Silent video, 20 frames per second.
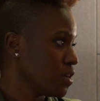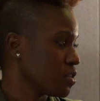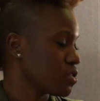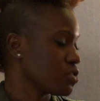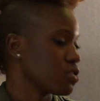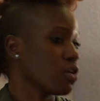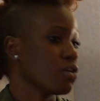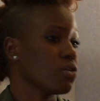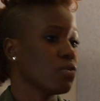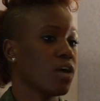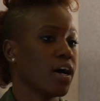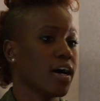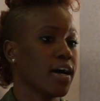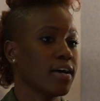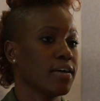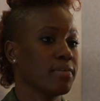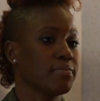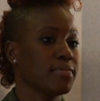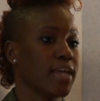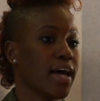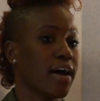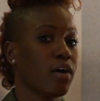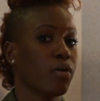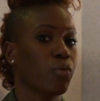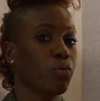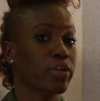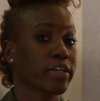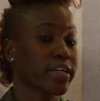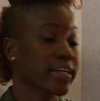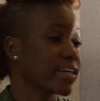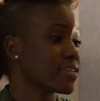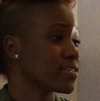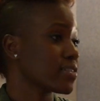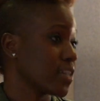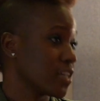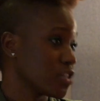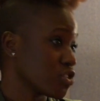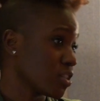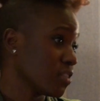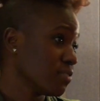So I am now working as
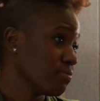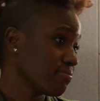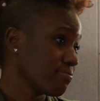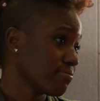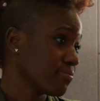an agent.